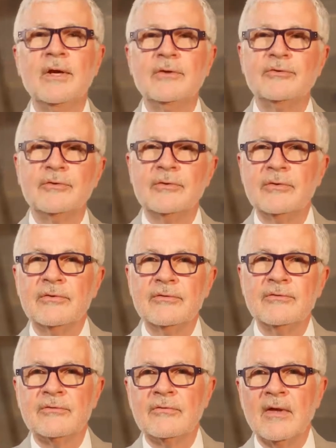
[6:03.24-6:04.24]

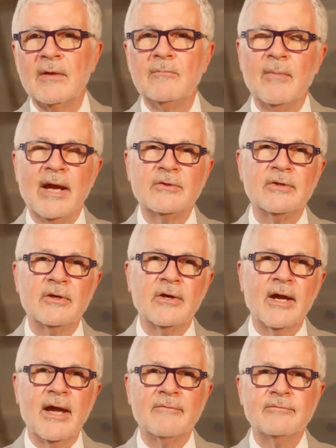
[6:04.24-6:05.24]
inches that
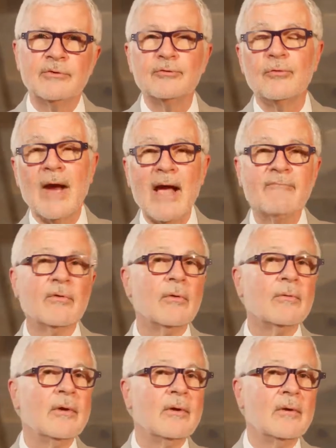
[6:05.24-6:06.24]
bacteria have to
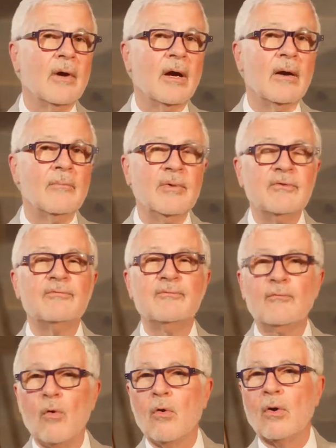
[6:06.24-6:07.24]
travel
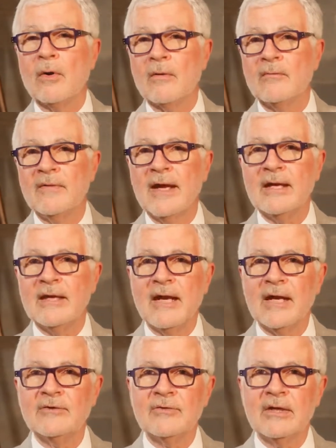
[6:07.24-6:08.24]
before they can
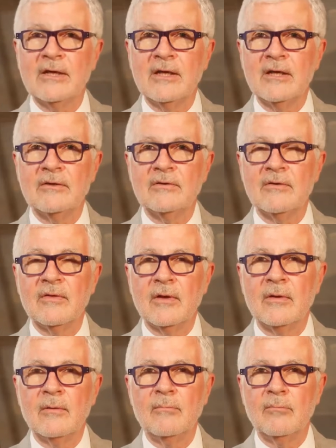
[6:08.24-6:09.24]
actually get into
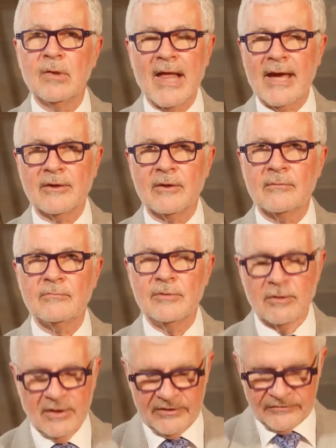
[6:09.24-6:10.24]
the bladder
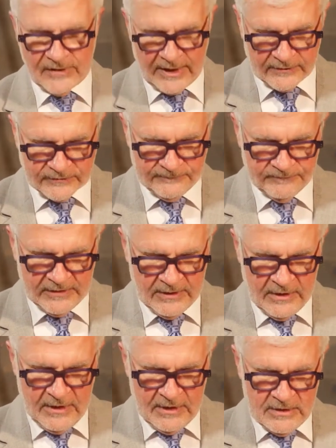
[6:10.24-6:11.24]
during sex.
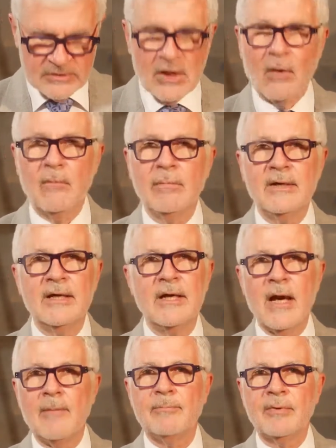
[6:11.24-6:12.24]
So
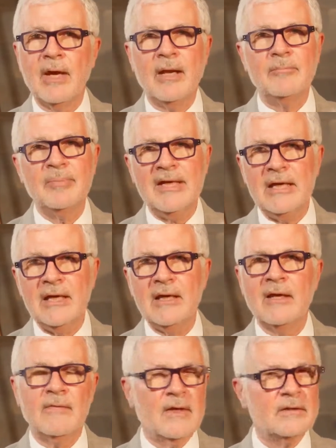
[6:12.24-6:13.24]
get up and
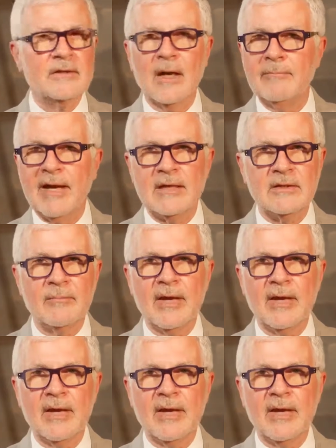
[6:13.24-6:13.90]
pee and then come back to